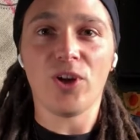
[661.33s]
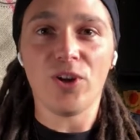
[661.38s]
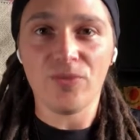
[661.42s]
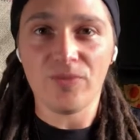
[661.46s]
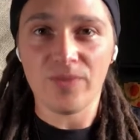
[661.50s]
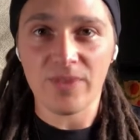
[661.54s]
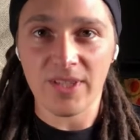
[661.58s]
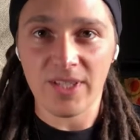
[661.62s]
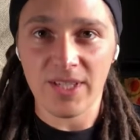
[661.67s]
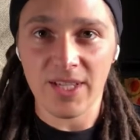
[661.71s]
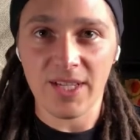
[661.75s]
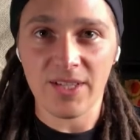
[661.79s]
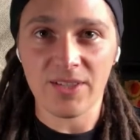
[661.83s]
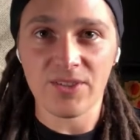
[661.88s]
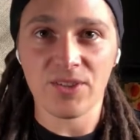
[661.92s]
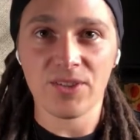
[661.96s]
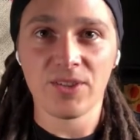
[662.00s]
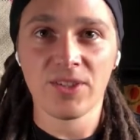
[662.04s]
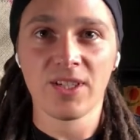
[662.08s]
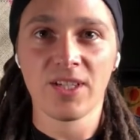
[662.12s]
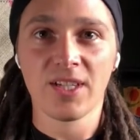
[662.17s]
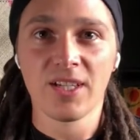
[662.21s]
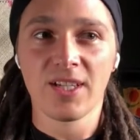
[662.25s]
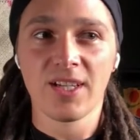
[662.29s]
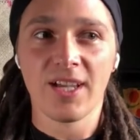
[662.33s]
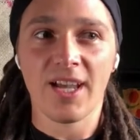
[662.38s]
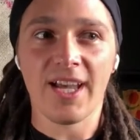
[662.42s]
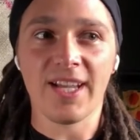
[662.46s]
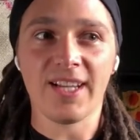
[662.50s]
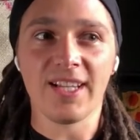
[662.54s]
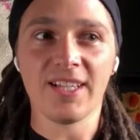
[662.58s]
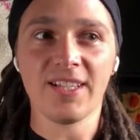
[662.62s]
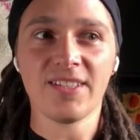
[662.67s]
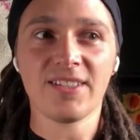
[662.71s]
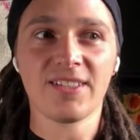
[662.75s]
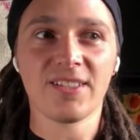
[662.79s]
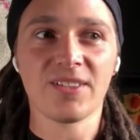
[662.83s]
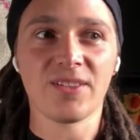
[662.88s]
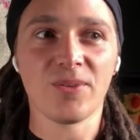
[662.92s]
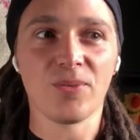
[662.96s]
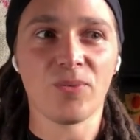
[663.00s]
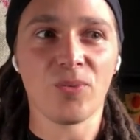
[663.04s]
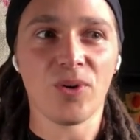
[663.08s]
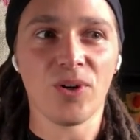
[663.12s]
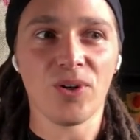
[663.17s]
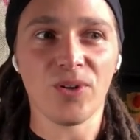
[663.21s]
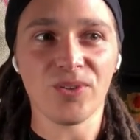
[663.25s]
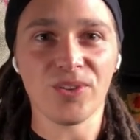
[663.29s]
over the edge and into the
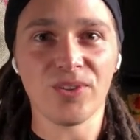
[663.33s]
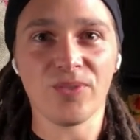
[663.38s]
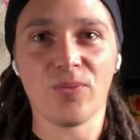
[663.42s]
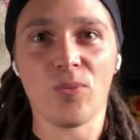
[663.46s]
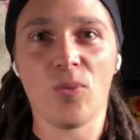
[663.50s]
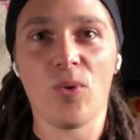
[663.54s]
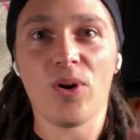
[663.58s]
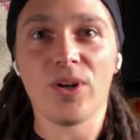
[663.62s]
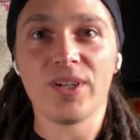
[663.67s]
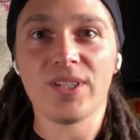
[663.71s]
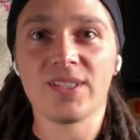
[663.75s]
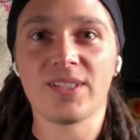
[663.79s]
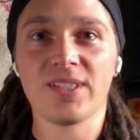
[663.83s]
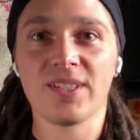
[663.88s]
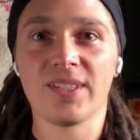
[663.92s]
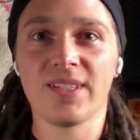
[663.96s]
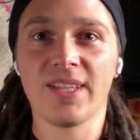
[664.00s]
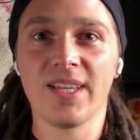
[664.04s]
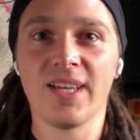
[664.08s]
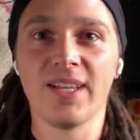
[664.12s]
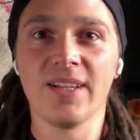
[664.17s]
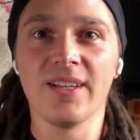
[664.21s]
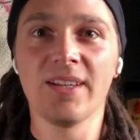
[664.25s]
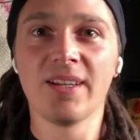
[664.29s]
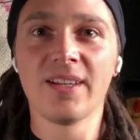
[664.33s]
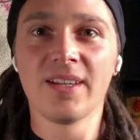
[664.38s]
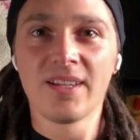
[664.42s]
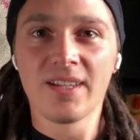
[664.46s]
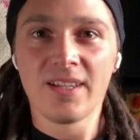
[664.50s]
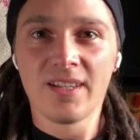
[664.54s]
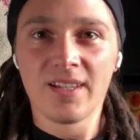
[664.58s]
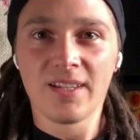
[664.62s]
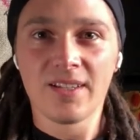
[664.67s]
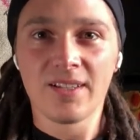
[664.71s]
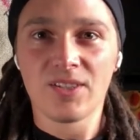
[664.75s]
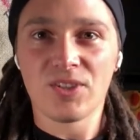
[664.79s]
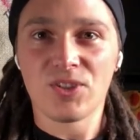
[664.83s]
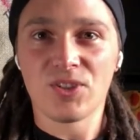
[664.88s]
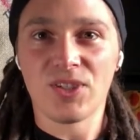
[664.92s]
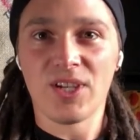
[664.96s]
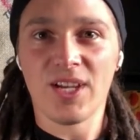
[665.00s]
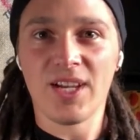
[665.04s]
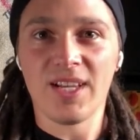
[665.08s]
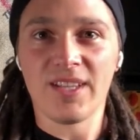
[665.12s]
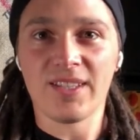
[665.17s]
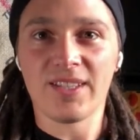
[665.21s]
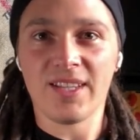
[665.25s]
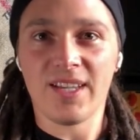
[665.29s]
world of wanting to then
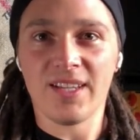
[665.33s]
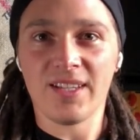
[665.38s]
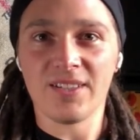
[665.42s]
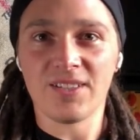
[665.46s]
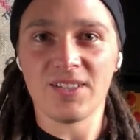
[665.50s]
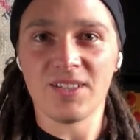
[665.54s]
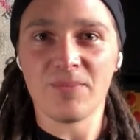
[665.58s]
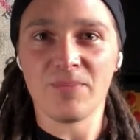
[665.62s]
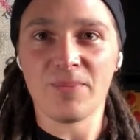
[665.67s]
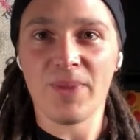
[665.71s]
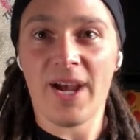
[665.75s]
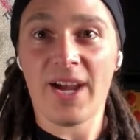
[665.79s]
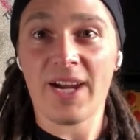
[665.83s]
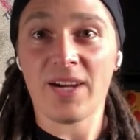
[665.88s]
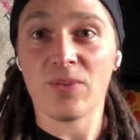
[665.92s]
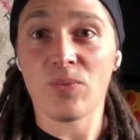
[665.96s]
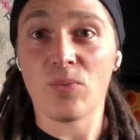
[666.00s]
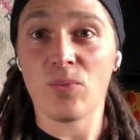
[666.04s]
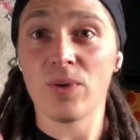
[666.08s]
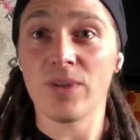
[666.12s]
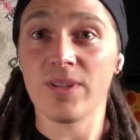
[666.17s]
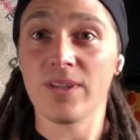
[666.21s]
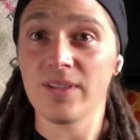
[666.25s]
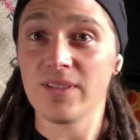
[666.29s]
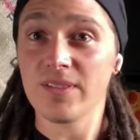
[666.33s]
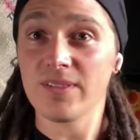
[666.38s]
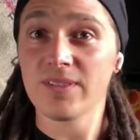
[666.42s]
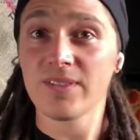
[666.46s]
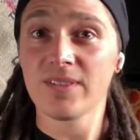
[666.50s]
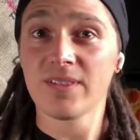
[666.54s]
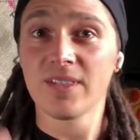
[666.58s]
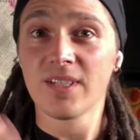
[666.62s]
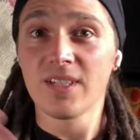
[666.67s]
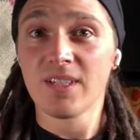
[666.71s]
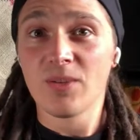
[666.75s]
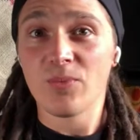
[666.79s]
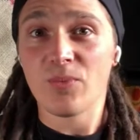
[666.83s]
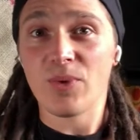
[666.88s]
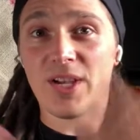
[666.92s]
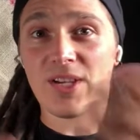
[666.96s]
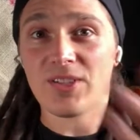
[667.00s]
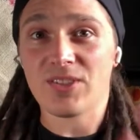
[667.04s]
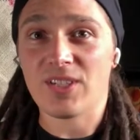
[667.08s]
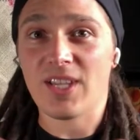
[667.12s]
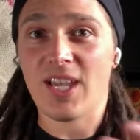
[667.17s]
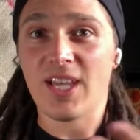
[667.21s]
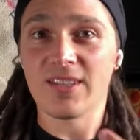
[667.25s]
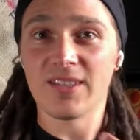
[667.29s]
share the energy back with us. We
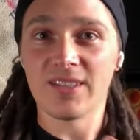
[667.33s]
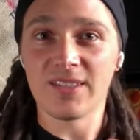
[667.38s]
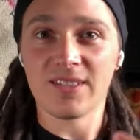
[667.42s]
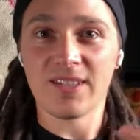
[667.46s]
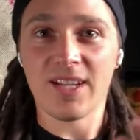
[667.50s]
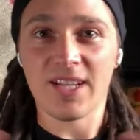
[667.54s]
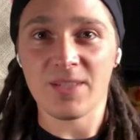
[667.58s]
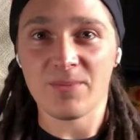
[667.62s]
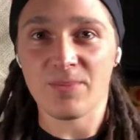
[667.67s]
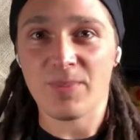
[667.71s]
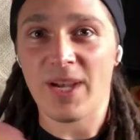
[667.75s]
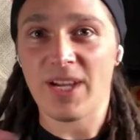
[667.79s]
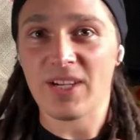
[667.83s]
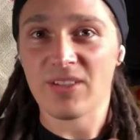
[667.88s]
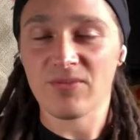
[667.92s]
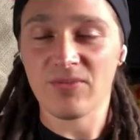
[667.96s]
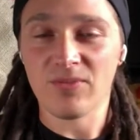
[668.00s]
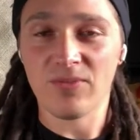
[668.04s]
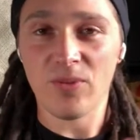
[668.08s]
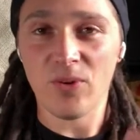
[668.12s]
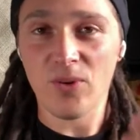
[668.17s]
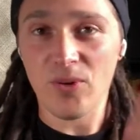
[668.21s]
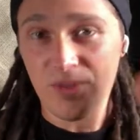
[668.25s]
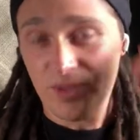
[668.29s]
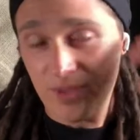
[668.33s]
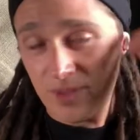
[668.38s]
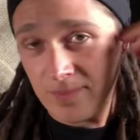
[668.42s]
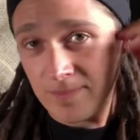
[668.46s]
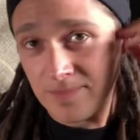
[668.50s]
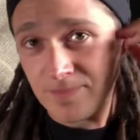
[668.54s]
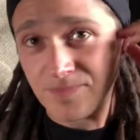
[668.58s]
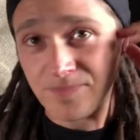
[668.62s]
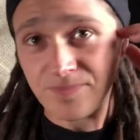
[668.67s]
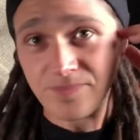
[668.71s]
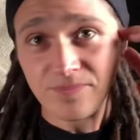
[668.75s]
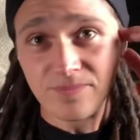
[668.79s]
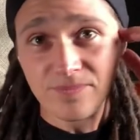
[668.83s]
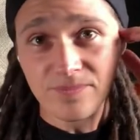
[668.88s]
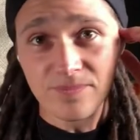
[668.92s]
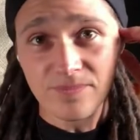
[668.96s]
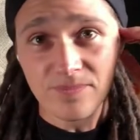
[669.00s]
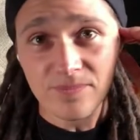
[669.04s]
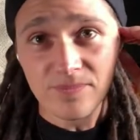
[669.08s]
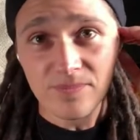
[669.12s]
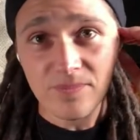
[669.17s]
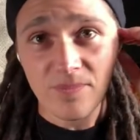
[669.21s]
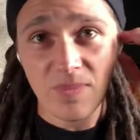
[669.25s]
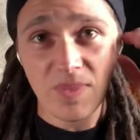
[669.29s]
actually had this nice back and forth.
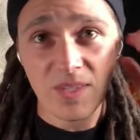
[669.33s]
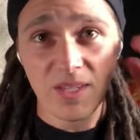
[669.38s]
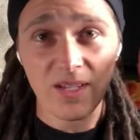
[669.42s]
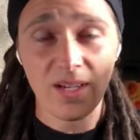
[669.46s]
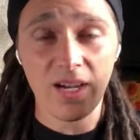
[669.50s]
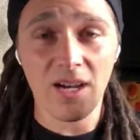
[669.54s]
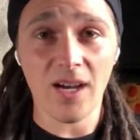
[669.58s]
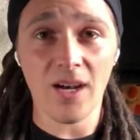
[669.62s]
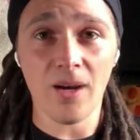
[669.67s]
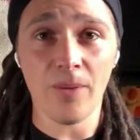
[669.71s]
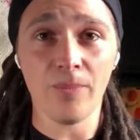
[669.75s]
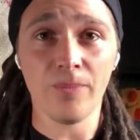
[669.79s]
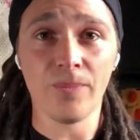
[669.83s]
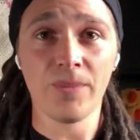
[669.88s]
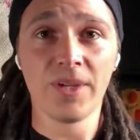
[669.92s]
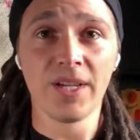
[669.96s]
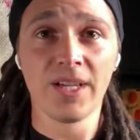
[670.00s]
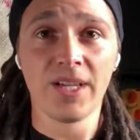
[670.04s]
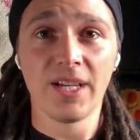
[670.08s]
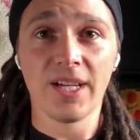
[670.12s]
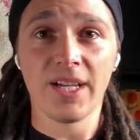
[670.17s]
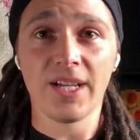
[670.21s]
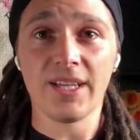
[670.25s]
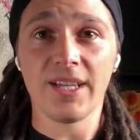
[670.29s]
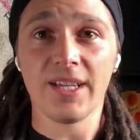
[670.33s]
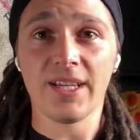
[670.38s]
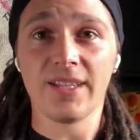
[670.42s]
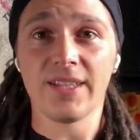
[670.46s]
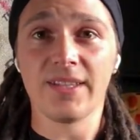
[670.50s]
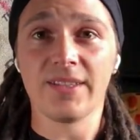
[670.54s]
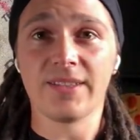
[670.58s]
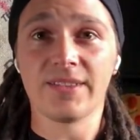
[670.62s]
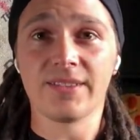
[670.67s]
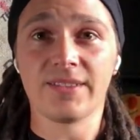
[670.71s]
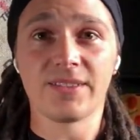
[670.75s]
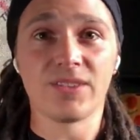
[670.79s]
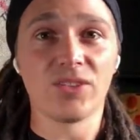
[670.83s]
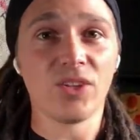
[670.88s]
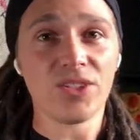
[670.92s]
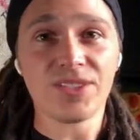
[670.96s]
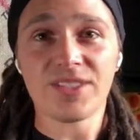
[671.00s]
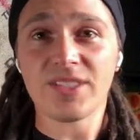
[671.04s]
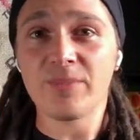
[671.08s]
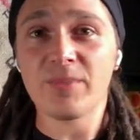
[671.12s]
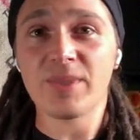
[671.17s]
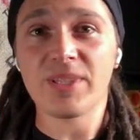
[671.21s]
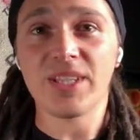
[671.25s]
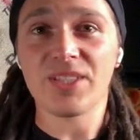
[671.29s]
Not
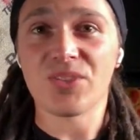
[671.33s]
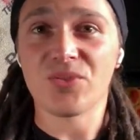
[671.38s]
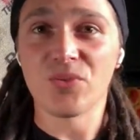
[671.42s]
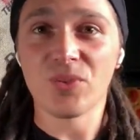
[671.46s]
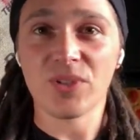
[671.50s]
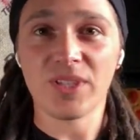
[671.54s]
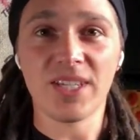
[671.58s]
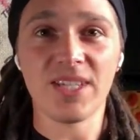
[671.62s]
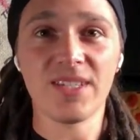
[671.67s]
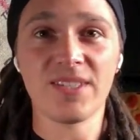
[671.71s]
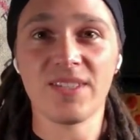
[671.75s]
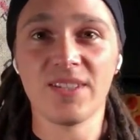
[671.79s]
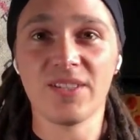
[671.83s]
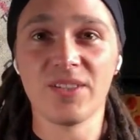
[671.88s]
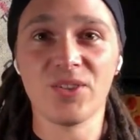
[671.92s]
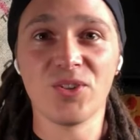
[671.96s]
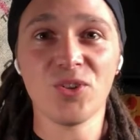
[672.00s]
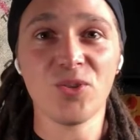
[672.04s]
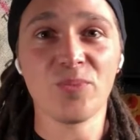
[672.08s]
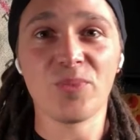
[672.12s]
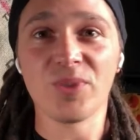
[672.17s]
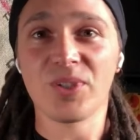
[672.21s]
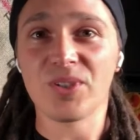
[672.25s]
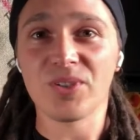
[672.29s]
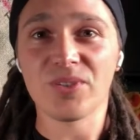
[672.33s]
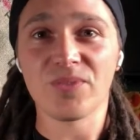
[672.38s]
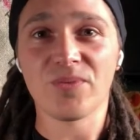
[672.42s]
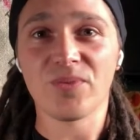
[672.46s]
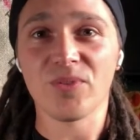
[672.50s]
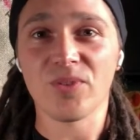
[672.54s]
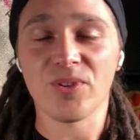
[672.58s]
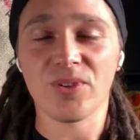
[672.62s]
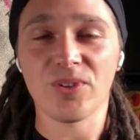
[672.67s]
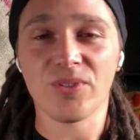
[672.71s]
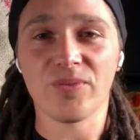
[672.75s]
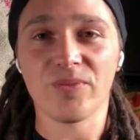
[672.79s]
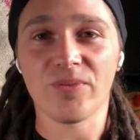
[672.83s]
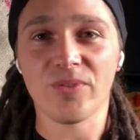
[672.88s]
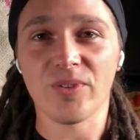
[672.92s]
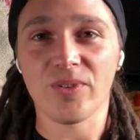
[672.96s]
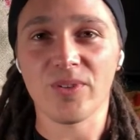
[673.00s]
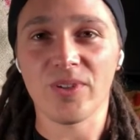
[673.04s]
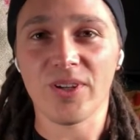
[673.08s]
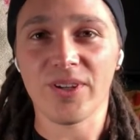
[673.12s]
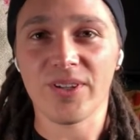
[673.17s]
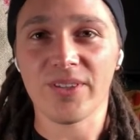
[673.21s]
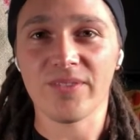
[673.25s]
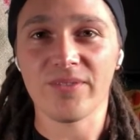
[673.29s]
something that's really easy to do, because for a
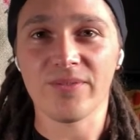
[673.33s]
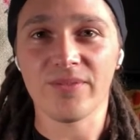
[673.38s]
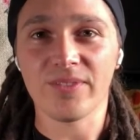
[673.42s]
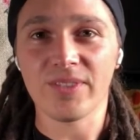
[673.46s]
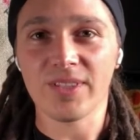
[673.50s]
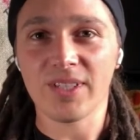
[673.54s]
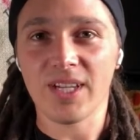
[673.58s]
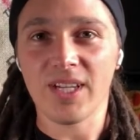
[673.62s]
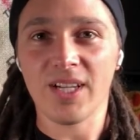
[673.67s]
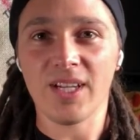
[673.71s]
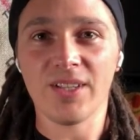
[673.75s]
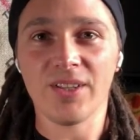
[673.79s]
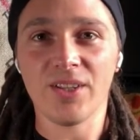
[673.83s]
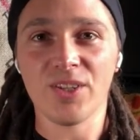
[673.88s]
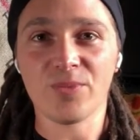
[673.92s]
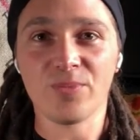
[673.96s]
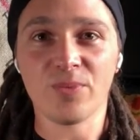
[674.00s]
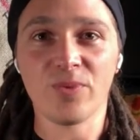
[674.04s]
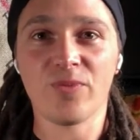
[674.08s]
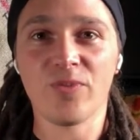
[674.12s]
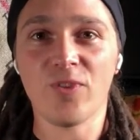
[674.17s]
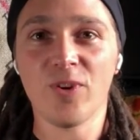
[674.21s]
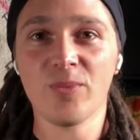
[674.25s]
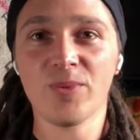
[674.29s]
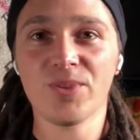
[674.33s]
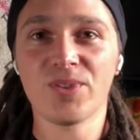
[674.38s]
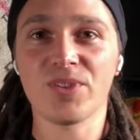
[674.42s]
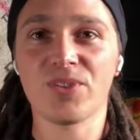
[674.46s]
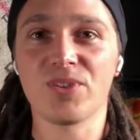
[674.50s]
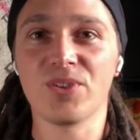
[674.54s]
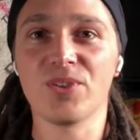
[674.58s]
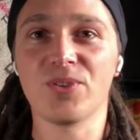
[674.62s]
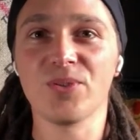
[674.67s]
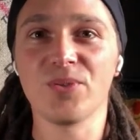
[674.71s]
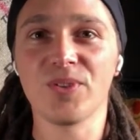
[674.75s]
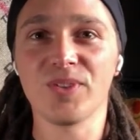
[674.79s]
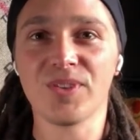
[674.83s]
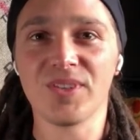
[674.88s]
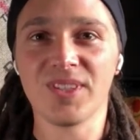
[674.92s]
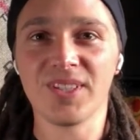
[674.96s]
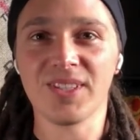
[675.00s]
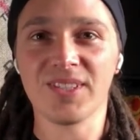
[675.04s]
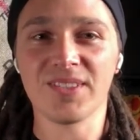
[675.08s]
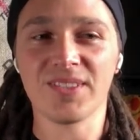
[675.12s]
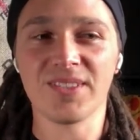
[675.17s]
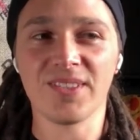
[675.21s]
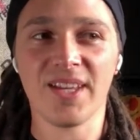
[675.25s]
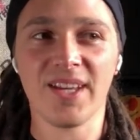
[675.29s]
lot of the, those performances, you're doing
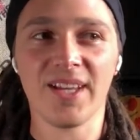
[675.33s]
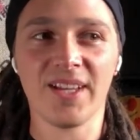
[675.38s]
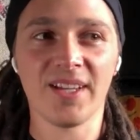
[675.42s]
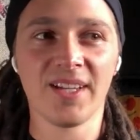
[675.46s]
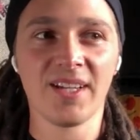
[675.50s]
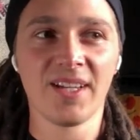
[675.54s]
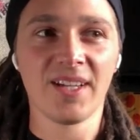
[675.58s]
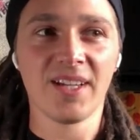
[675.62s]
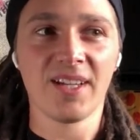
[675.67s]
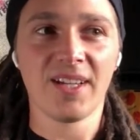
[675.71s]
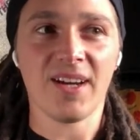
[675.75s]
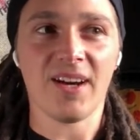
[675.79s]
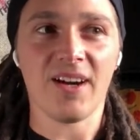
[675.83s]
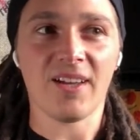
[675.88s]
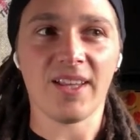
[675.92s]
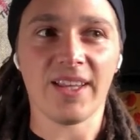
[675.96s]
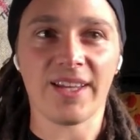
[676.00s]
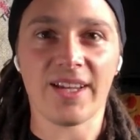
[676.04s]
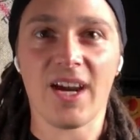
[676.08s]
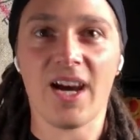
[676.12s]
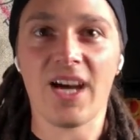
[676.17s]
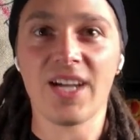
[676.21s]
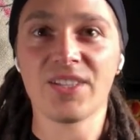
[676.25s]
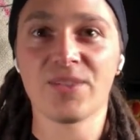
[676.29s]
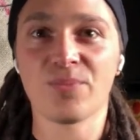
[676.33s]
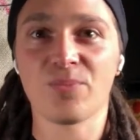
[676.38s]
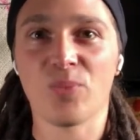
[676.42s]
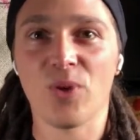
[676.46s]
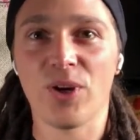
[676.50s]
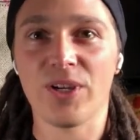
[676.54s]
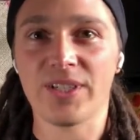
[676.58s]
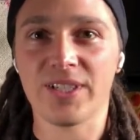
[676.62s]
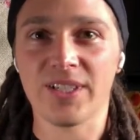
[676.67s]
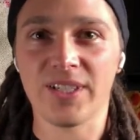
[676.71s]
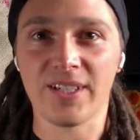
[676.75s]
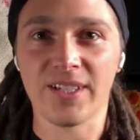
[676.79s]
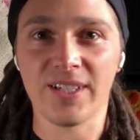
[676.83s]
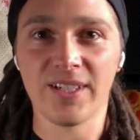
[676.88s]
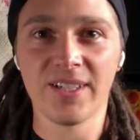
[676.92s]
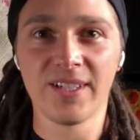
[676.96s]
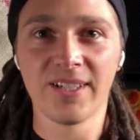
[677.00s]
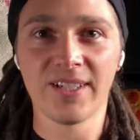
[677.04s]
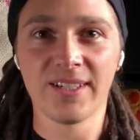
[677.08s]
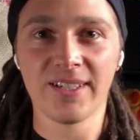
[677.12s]
things that are like ice-breaking